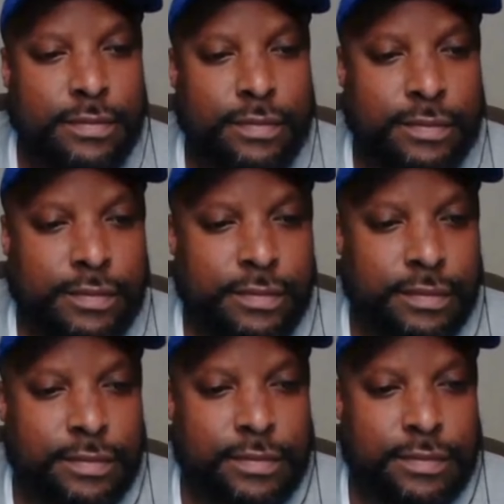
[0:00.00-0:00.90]

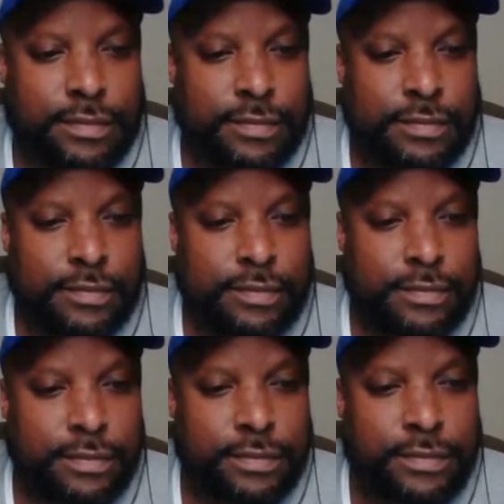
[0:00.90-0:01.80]

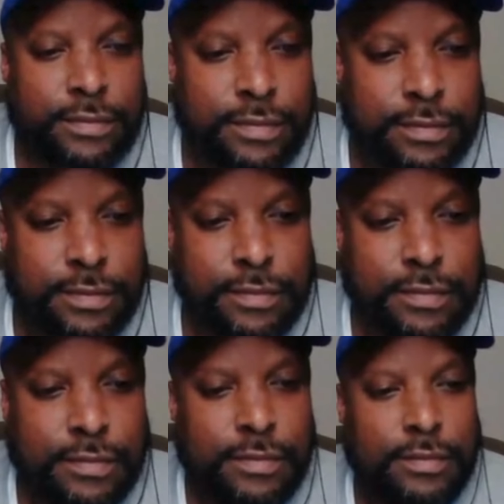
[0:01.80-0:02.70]

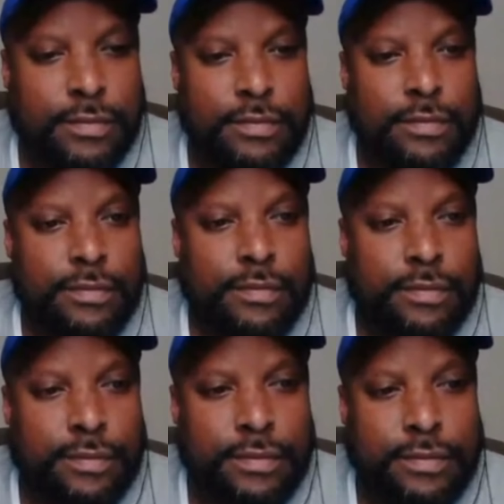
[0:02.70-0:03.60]

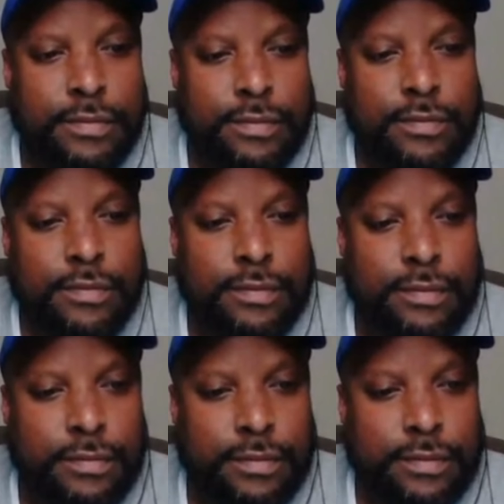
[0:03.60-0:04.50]

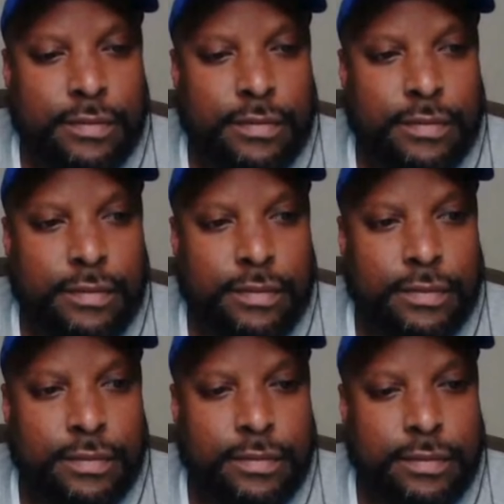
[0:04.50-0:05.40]

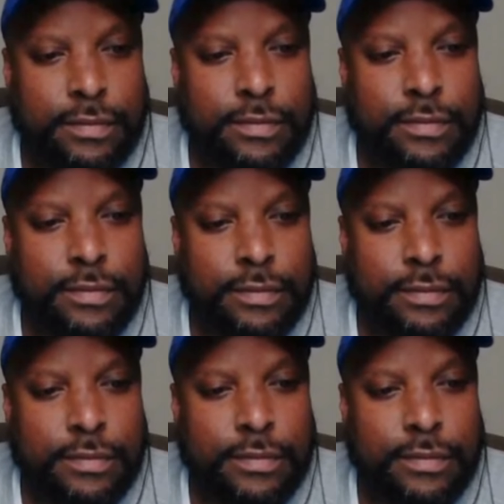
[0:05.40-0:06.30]

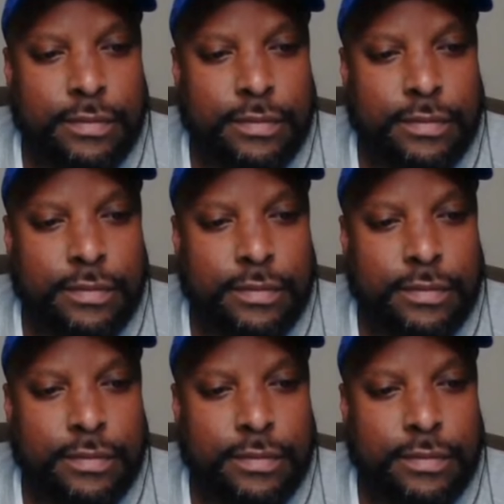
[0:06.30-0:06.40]
[no speech]